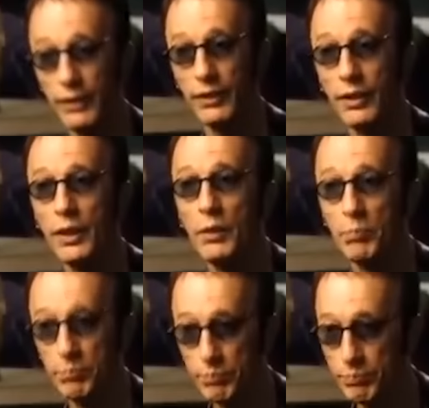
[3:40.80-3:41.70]
In
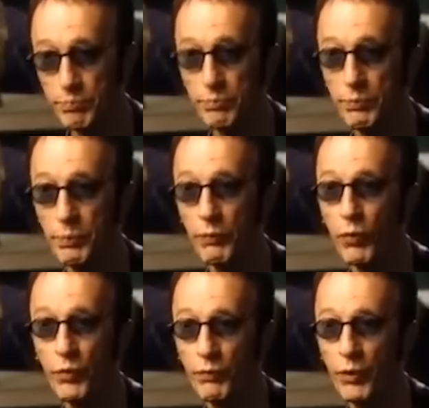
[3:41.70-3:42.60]
addition to his musical
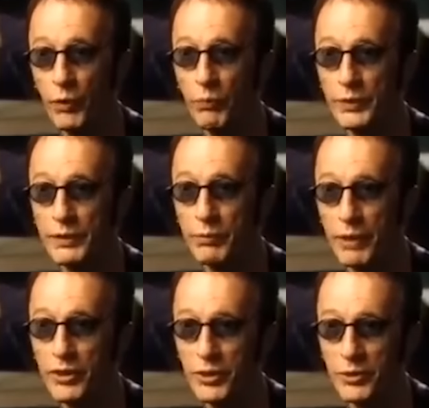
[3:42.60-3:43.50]
achievements,
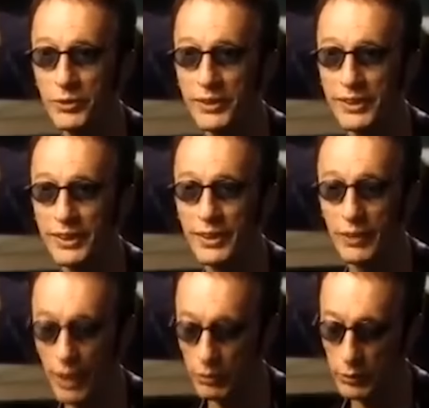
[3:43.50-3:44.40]
Robin Gibb
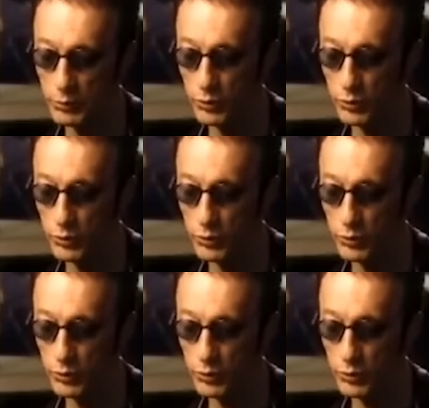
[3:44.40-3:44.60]
served as